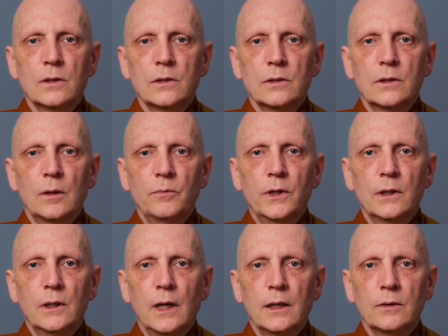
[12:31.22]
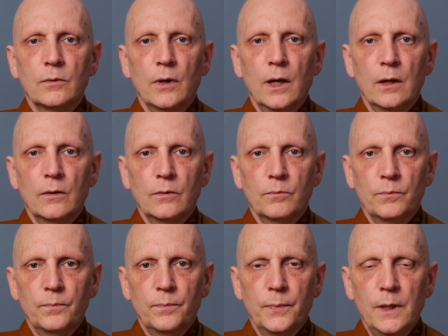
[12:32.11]
something that
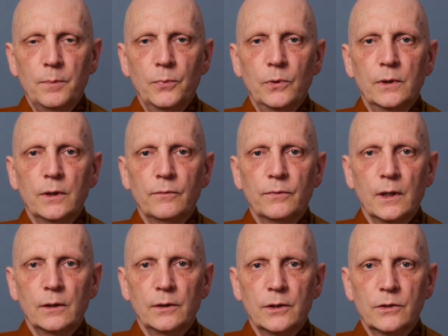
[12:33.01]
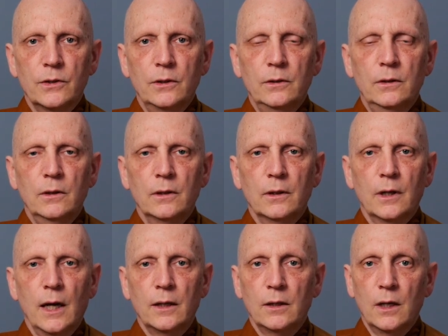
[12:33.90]
people, if they listen,
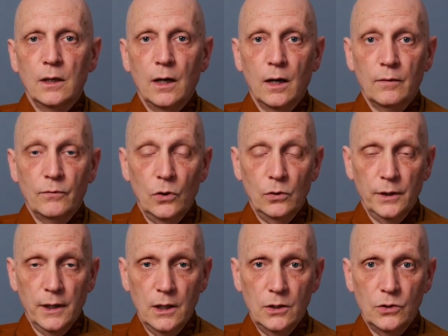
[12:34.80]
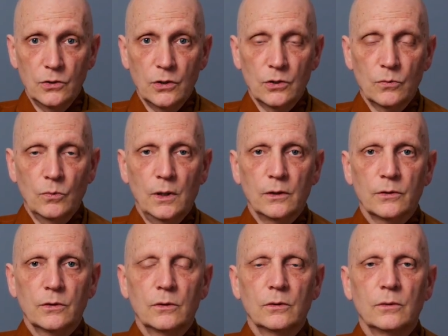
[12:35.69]
and they of all ages as well.
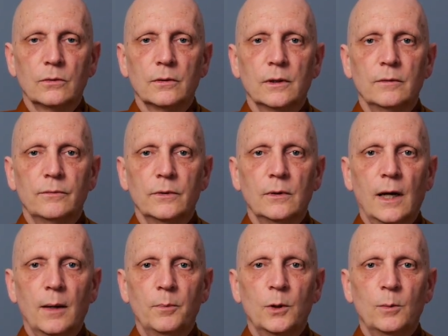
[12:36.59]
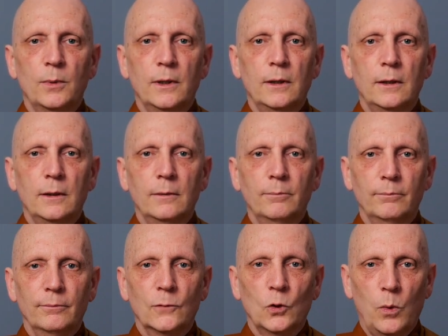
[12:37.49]
So if you happen to be
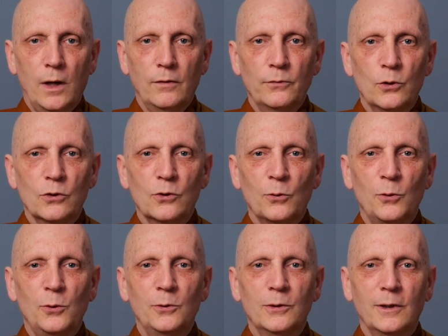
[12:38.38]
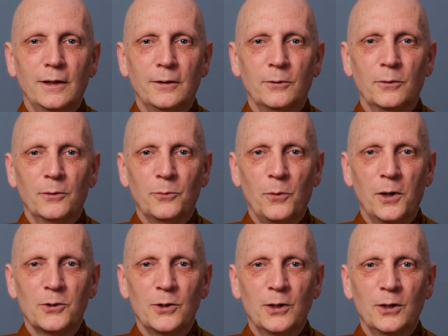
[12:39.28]
12 years old and
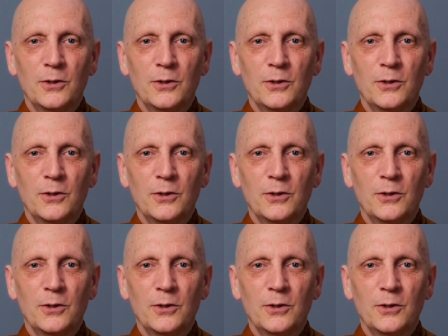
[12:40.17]
watching